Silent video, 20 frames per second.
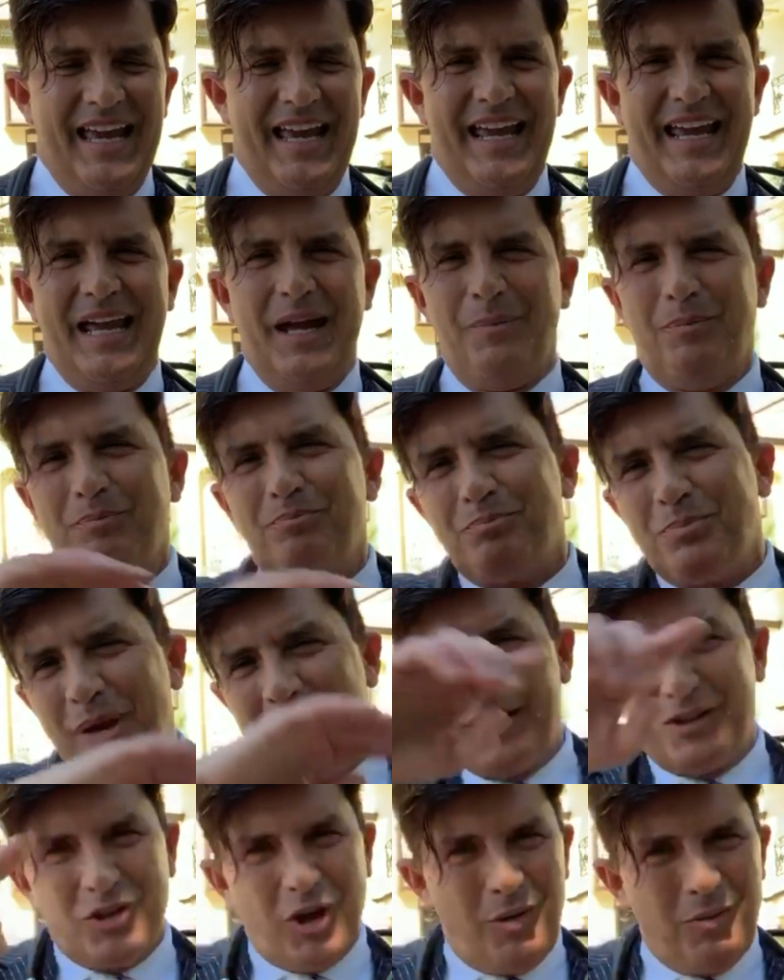
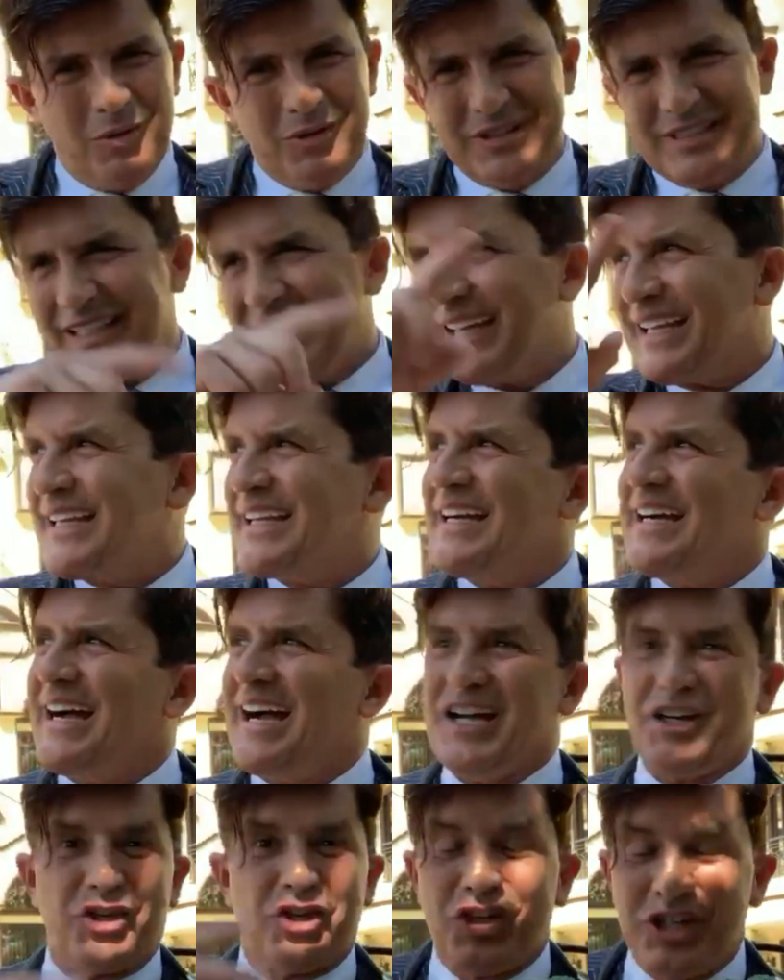It's almost like
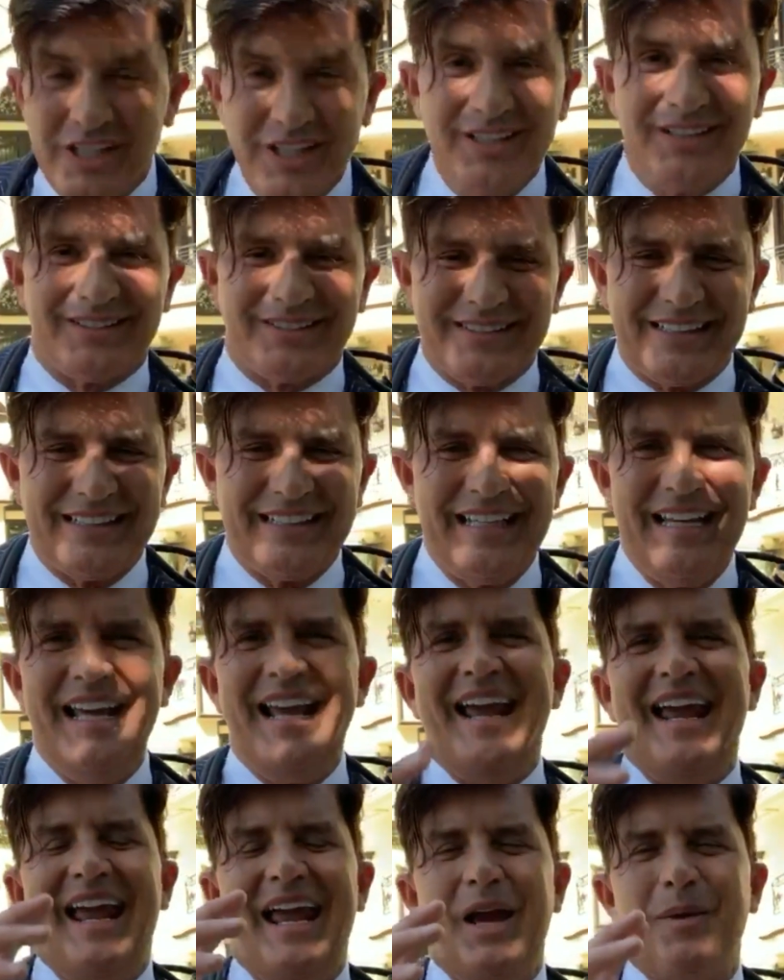a shield.
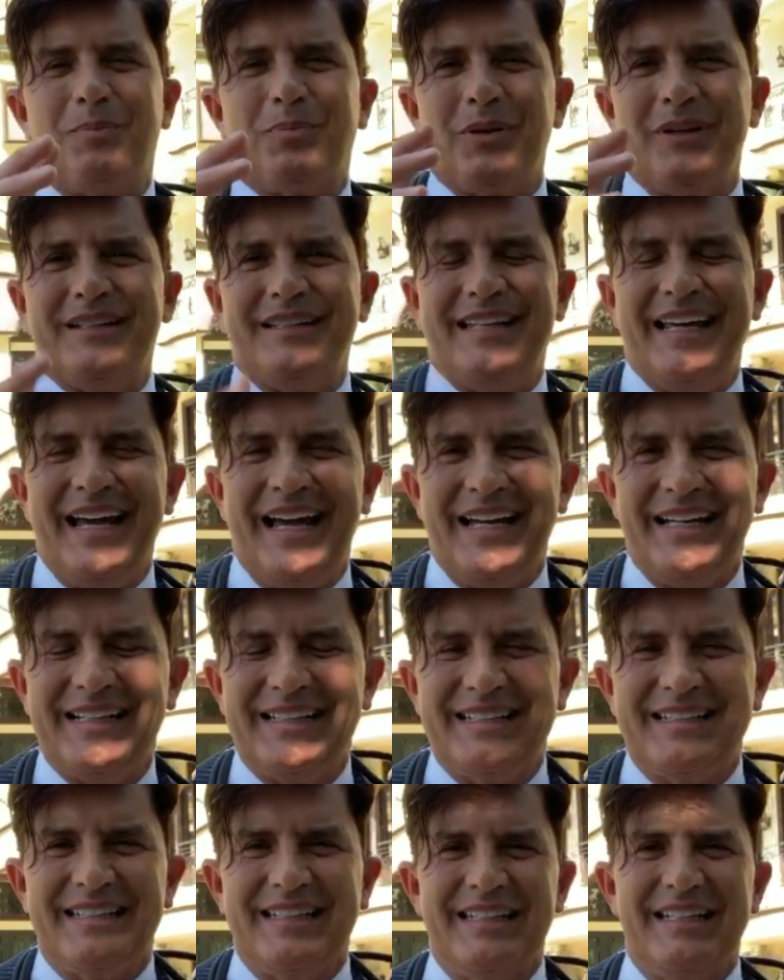It
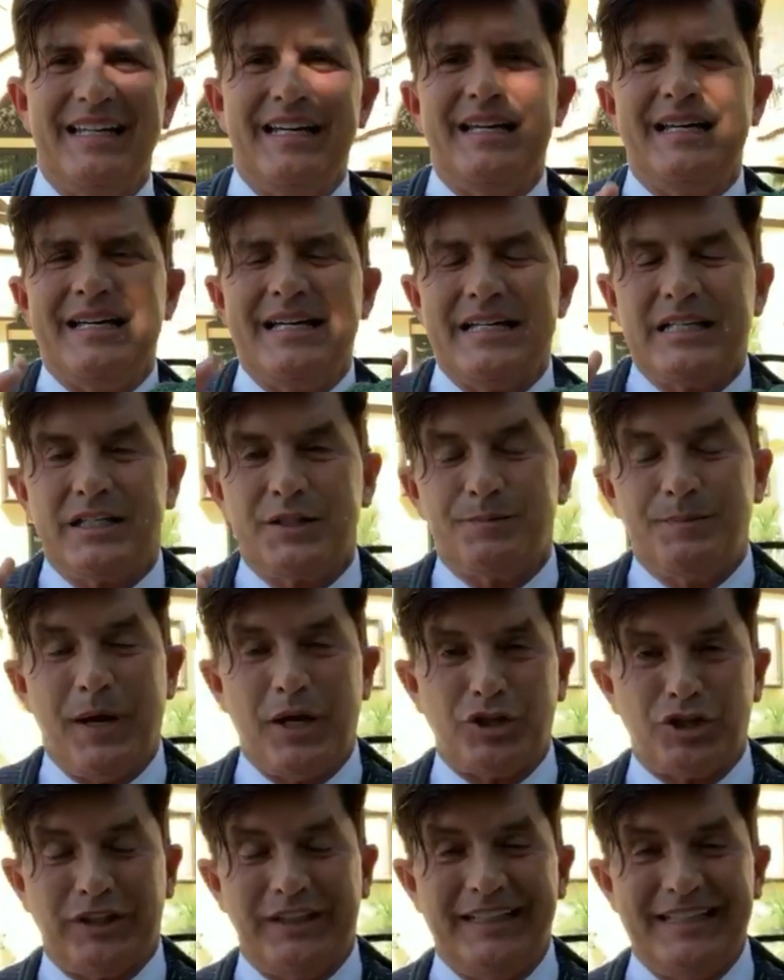protects,
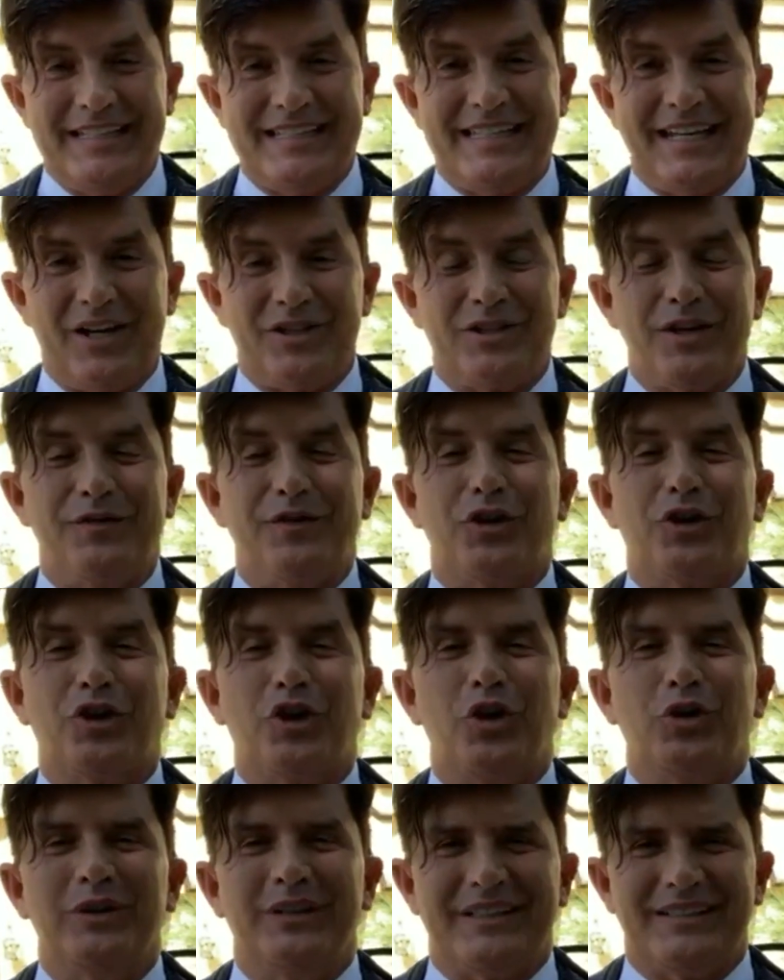especially the cells of your
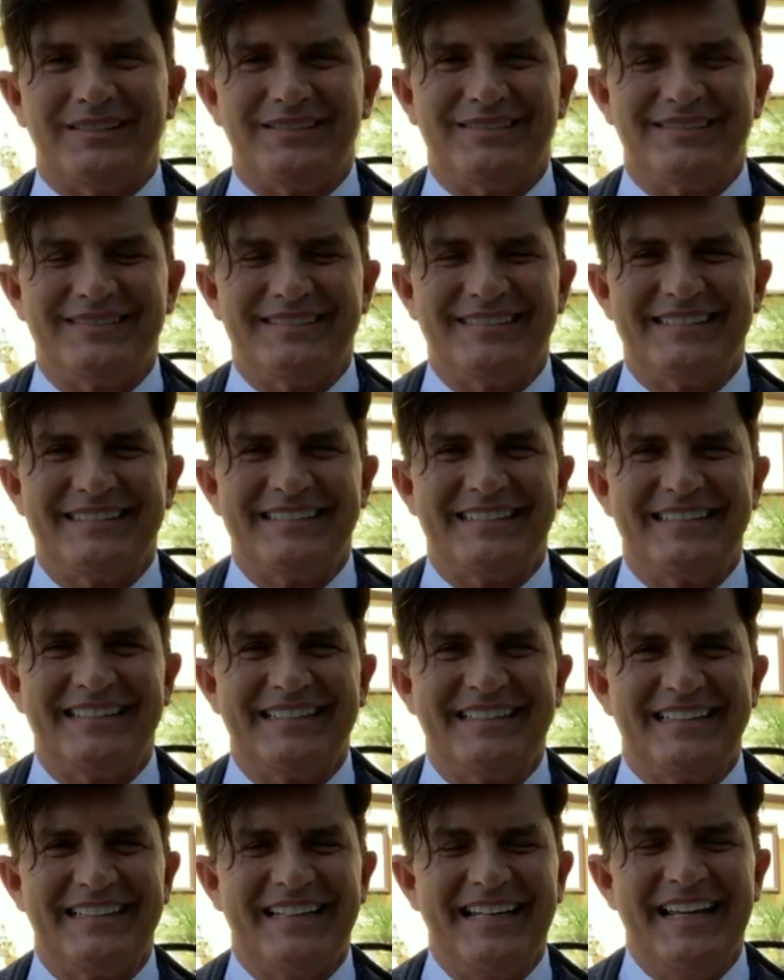colon,
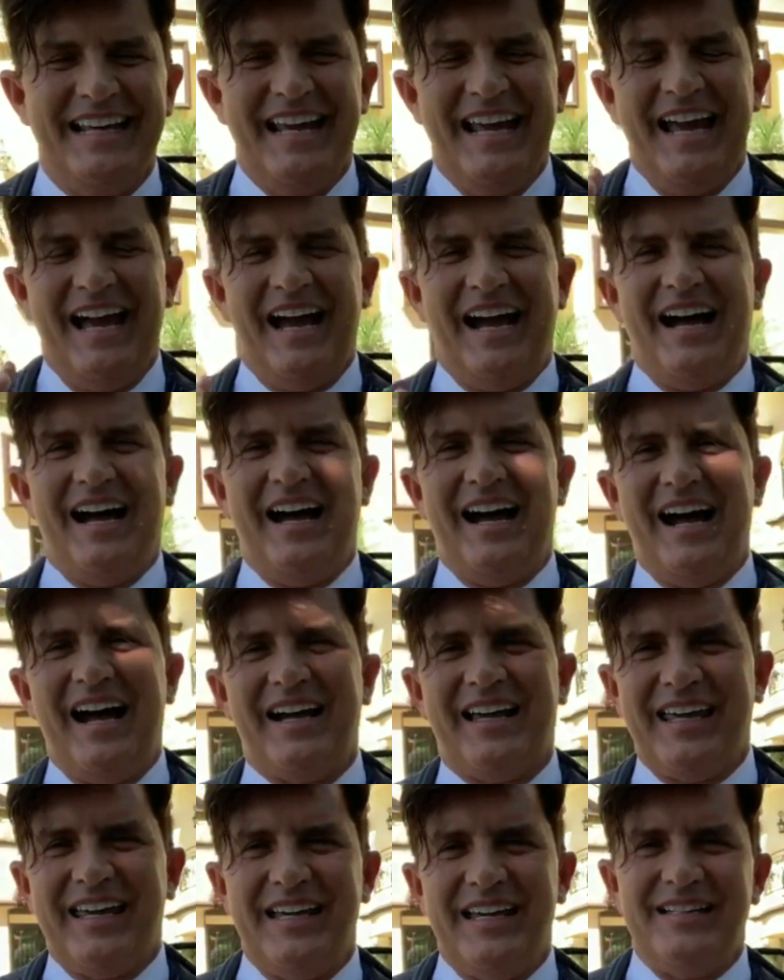
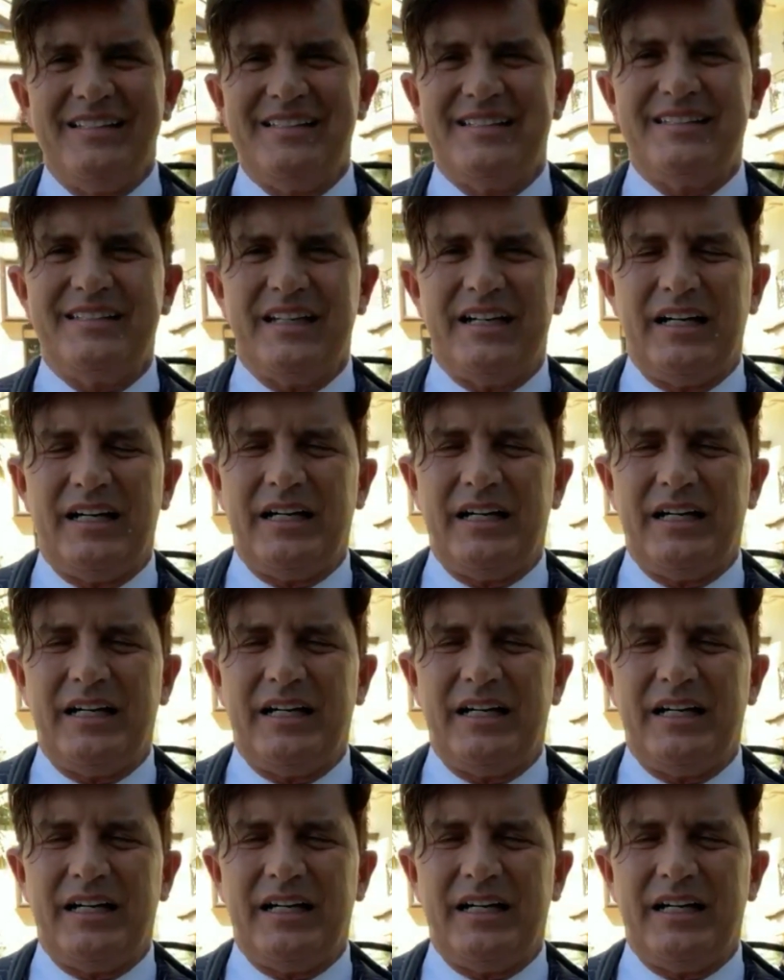against